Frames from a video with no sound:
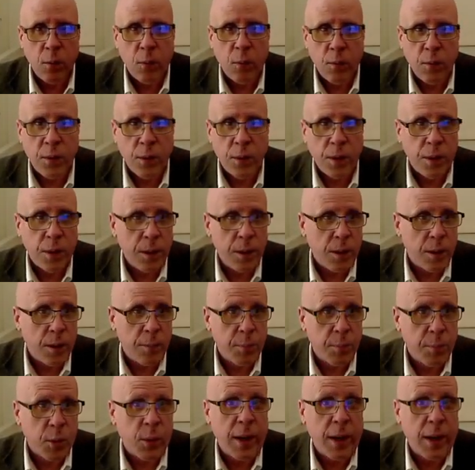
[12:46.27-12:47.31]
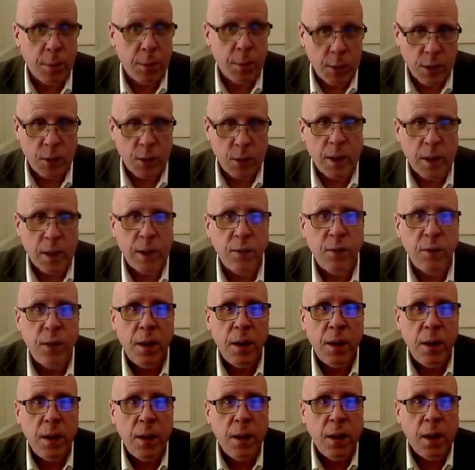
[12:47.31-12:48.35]
the parabola graph,
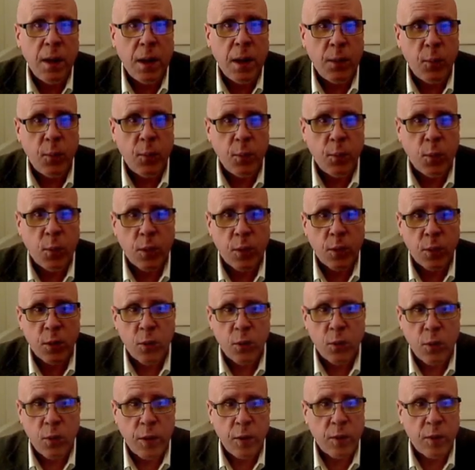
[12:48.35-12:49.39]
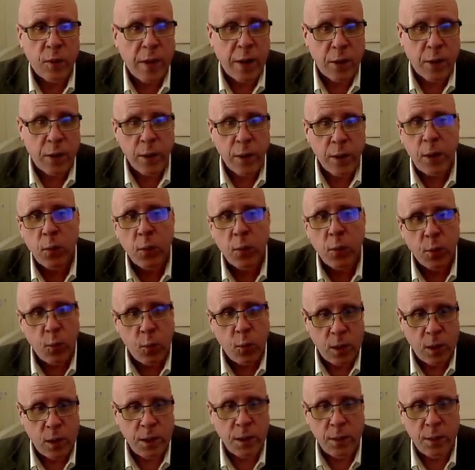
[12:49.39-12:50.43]
and when we're greater than or equal to
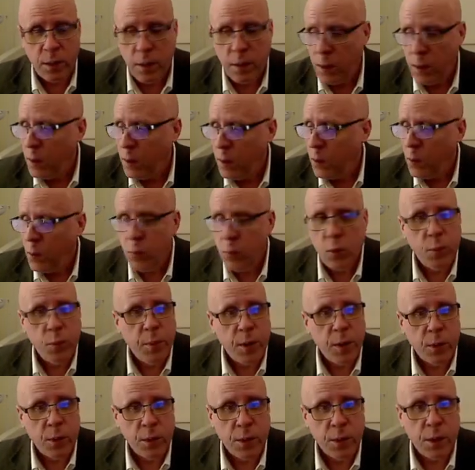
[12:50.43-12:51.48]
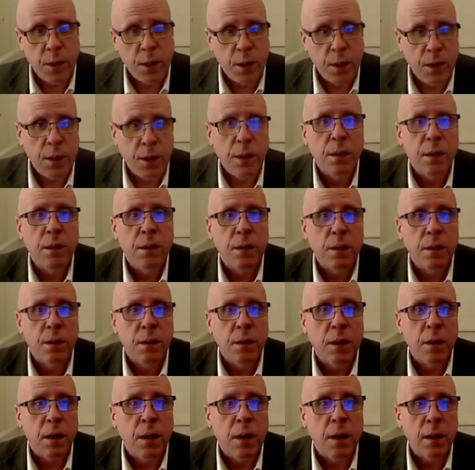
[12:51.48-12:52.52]
1, will be on the
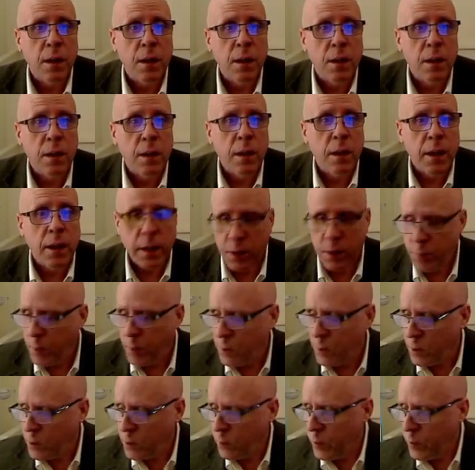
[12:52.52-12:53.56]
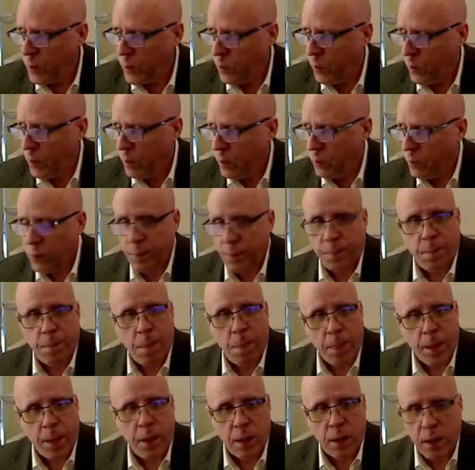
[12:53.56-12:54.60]
x minus 3 graph.
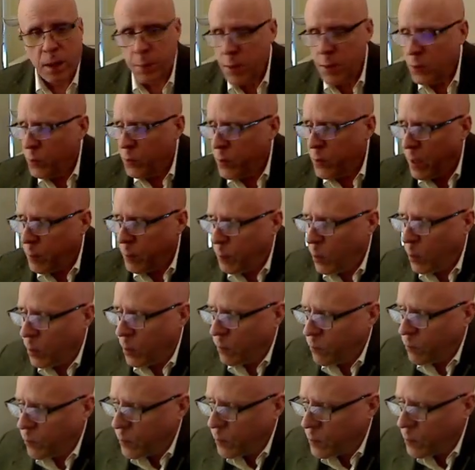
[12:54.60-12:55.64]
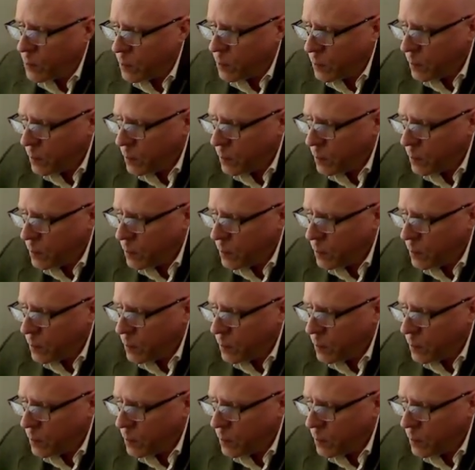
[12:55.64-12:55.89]
Let me do that part first.